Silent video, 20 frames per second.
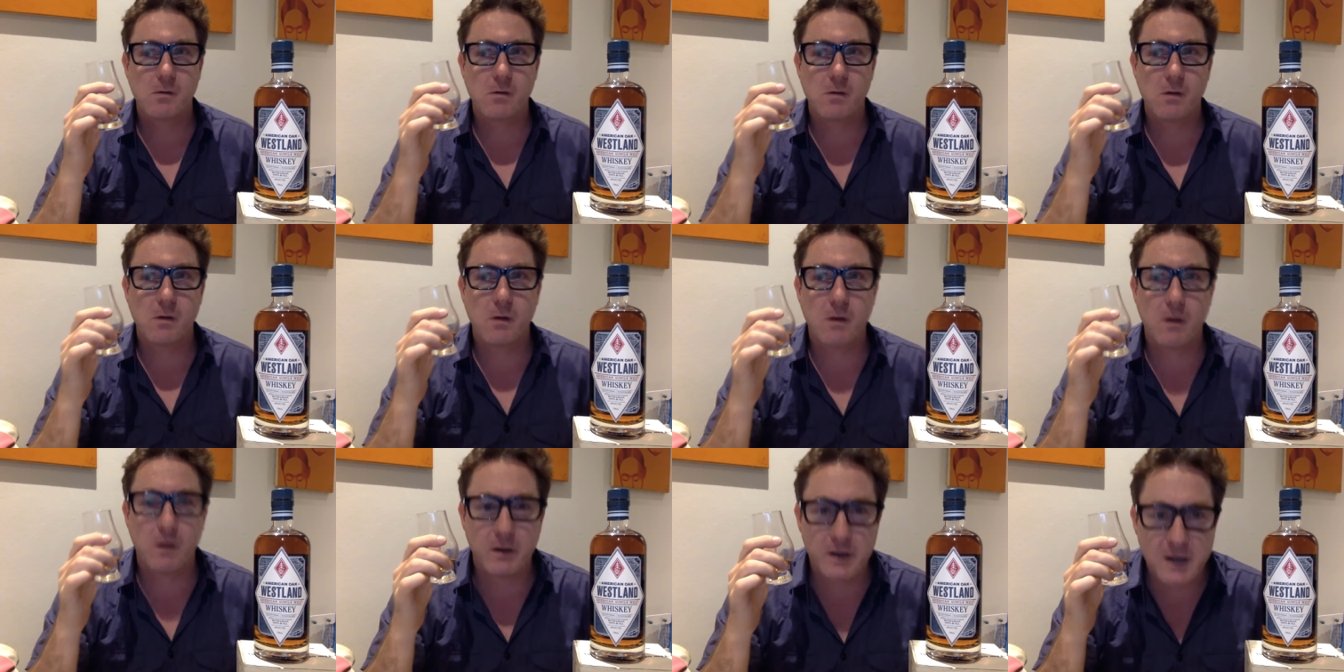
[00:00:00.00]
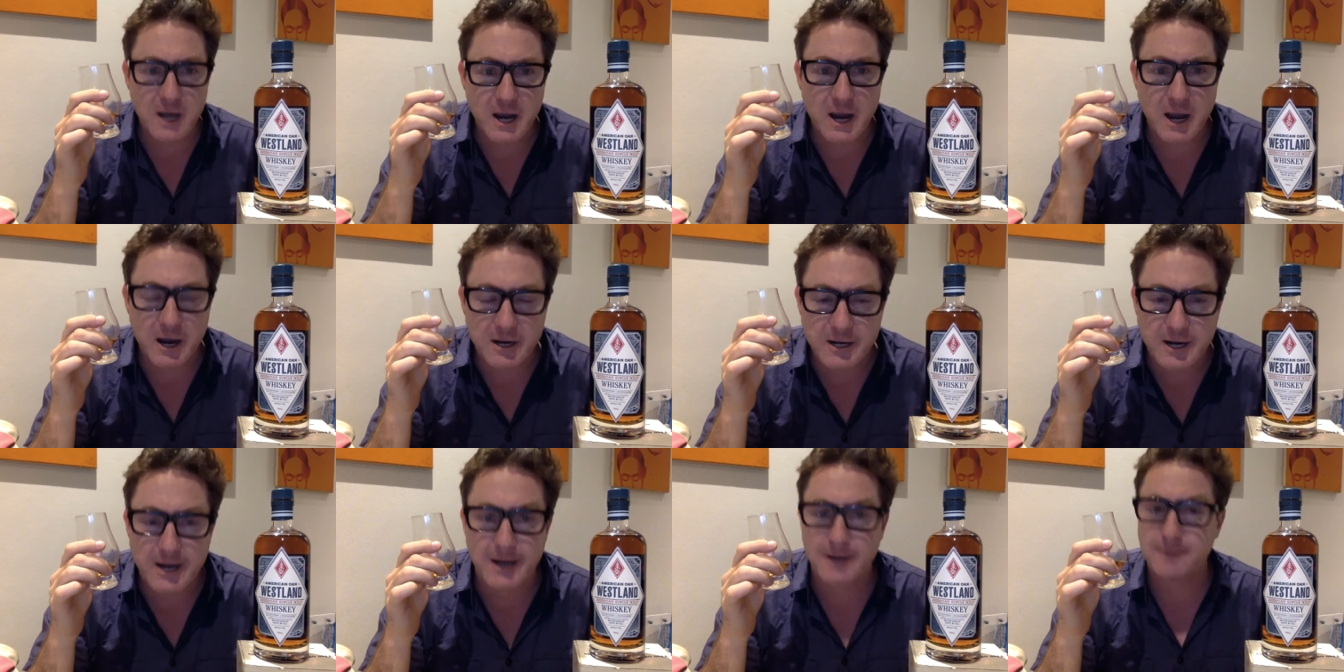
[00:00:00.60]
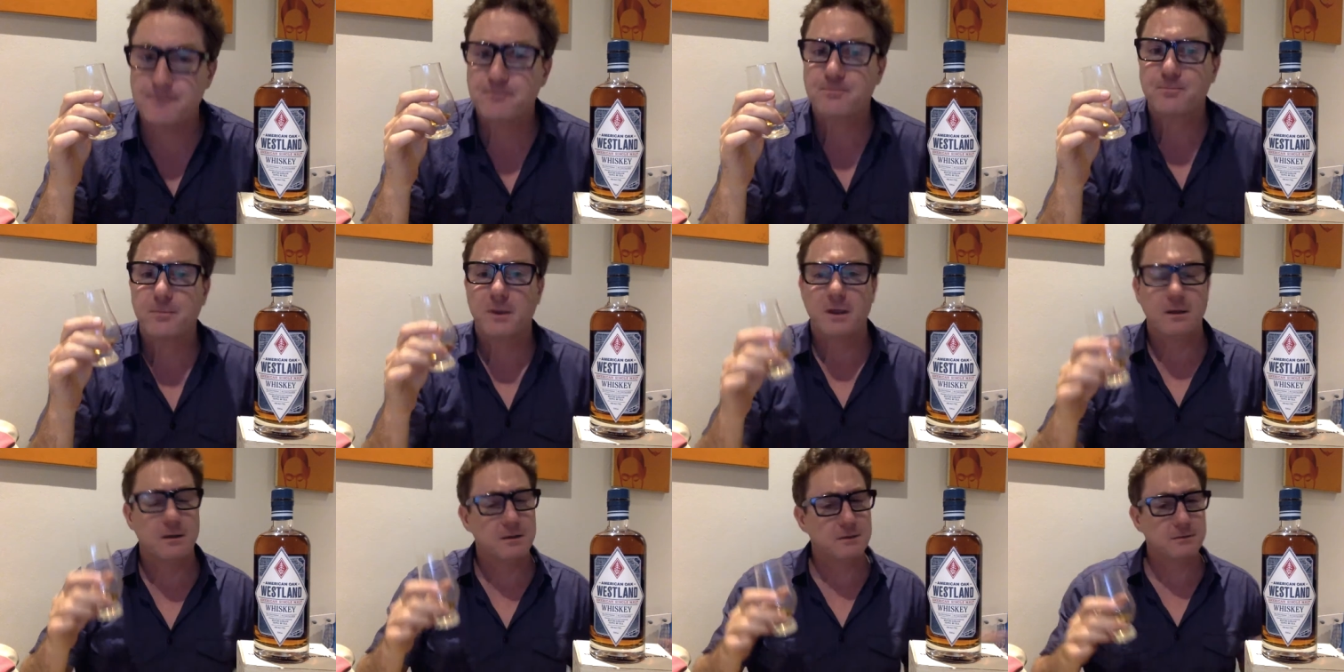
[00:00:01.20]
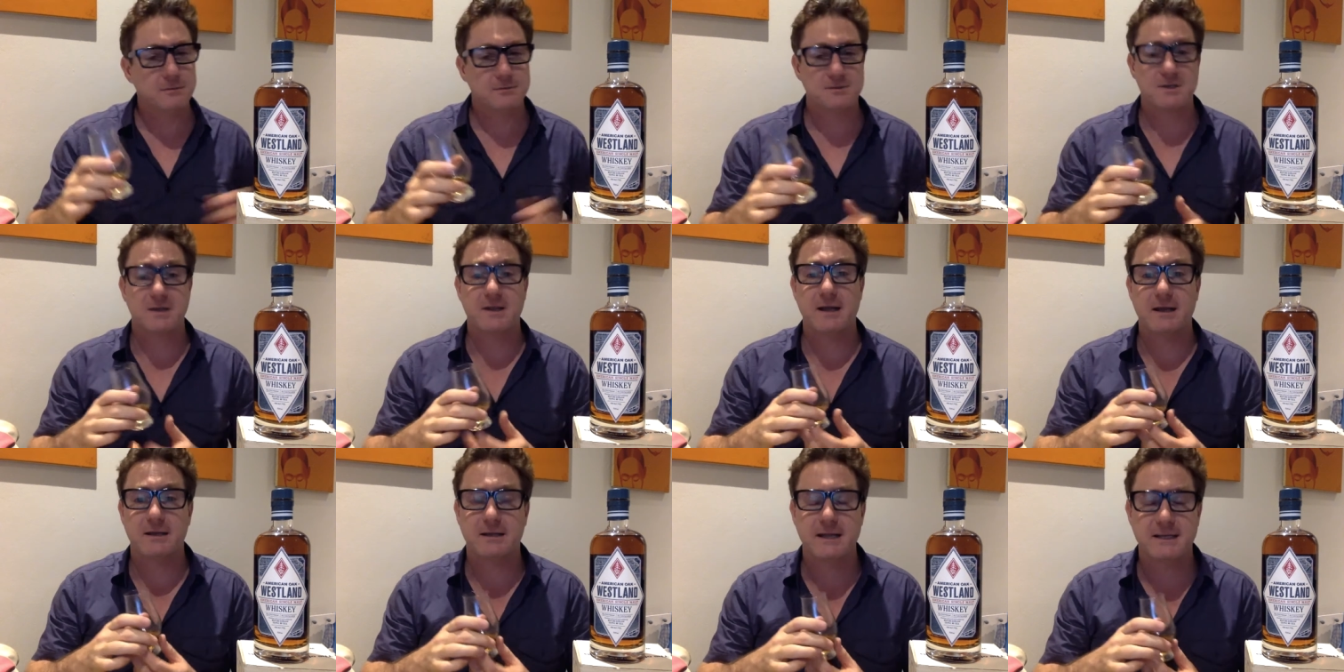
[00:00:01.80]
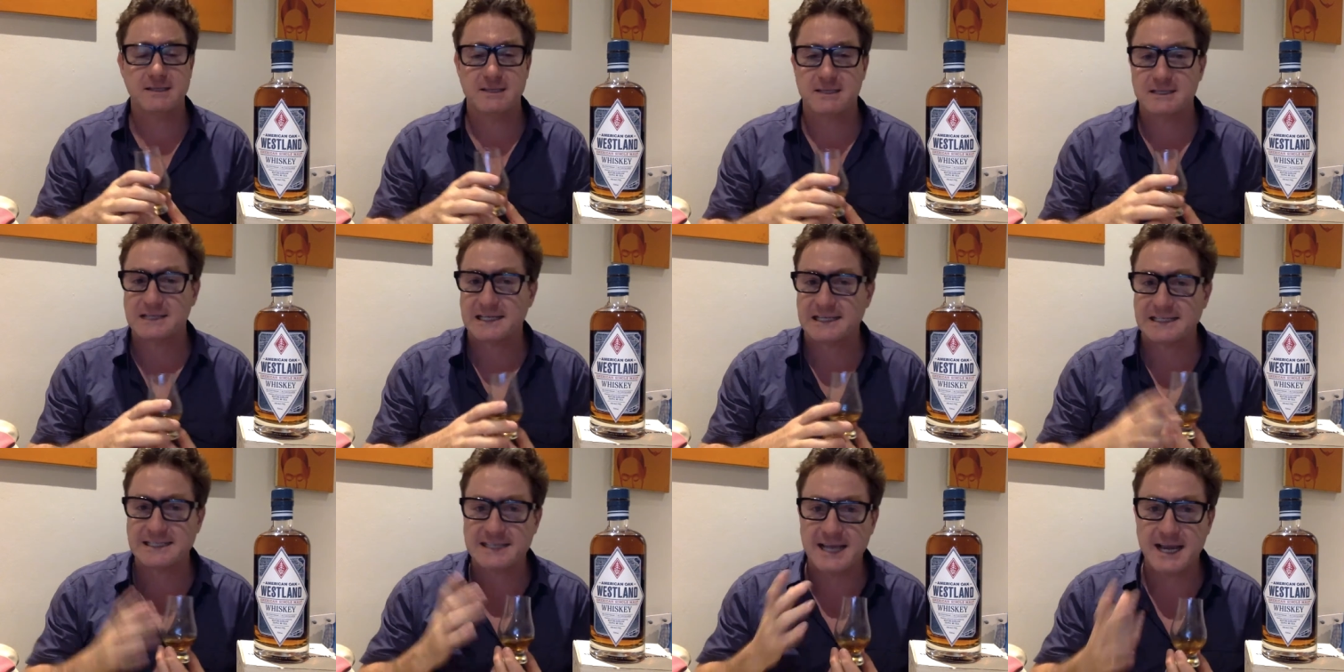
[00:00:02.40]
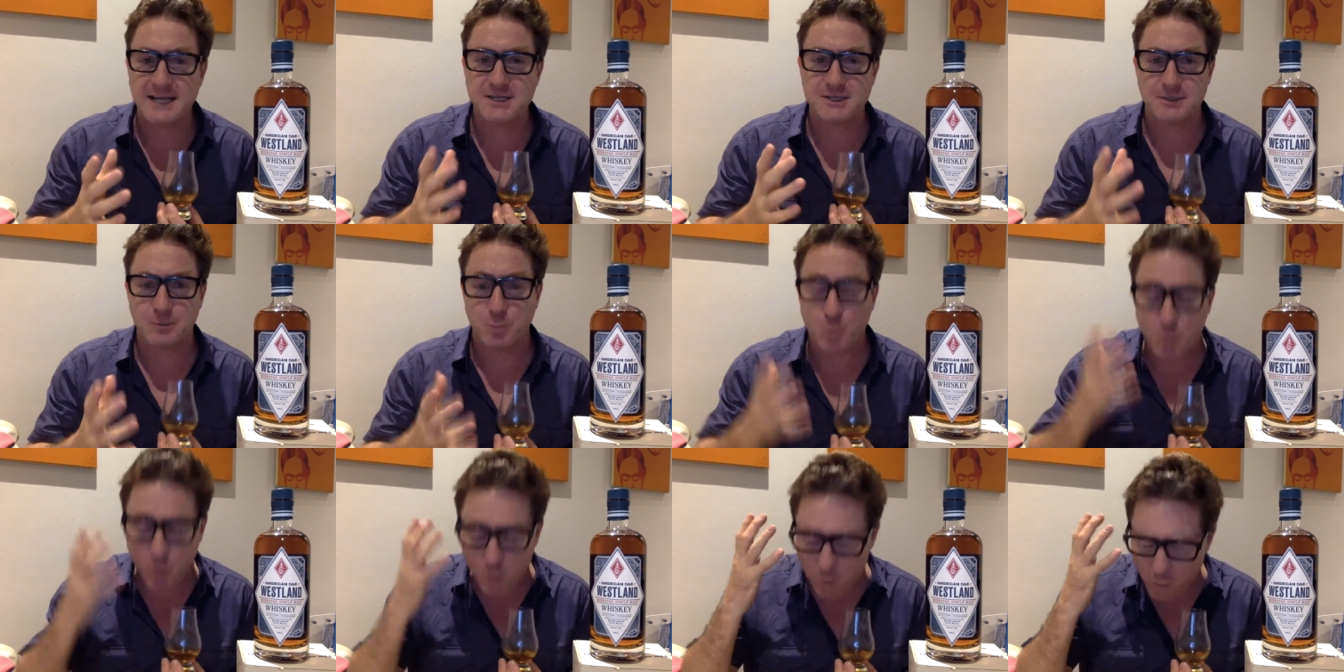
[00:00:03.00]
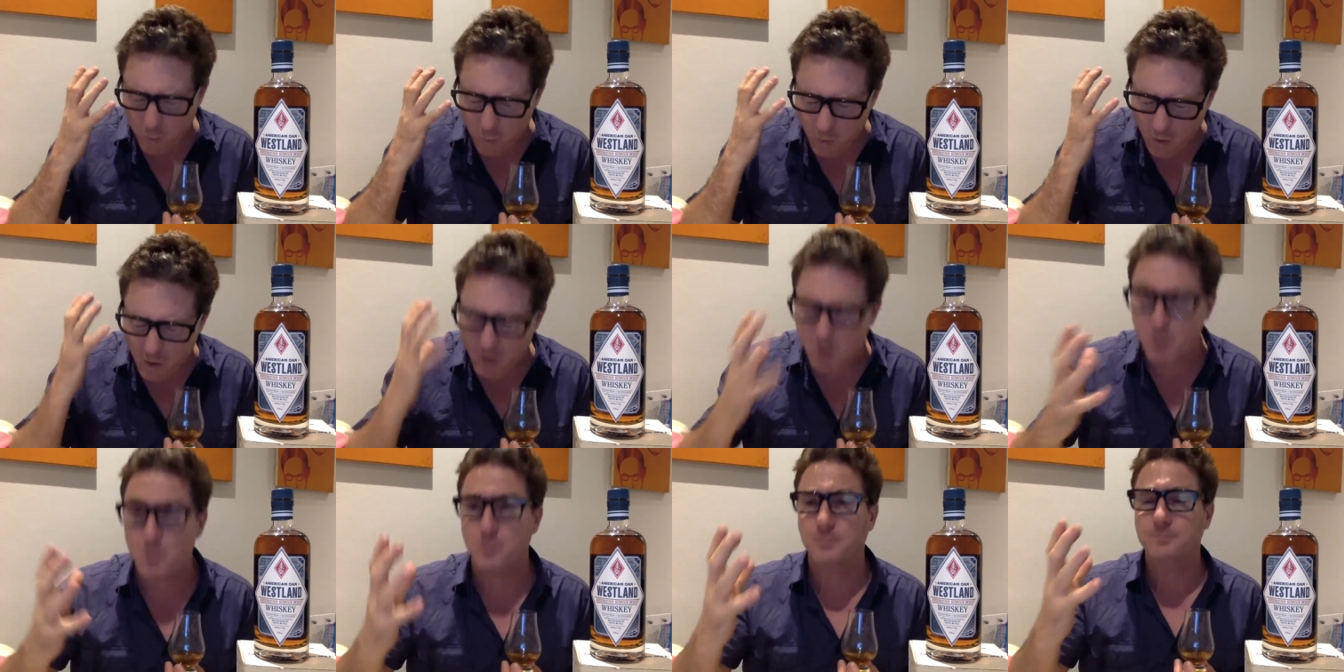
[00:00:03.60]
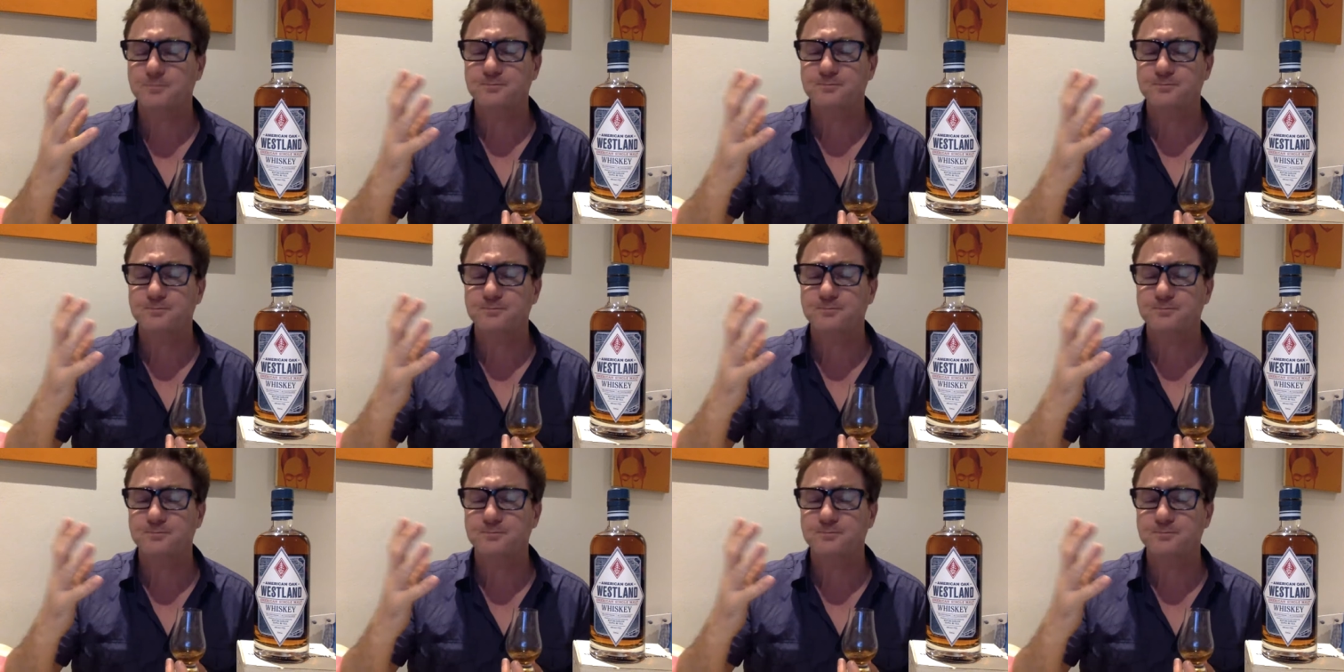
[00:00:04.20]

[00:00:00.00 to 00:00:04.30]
Oh yeah. Okay. So that's a sensation. Whoa.